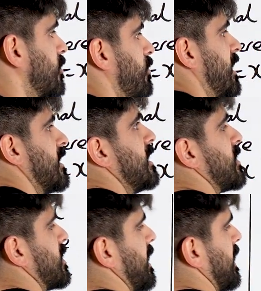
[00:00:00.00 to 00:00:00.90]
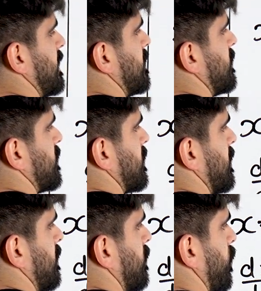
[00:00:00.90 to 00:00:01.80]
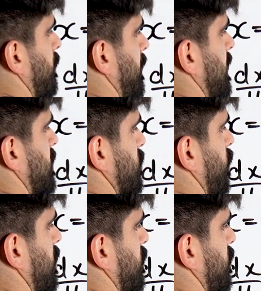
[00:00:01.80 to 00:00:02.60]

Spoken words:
could write this as 1 minus 1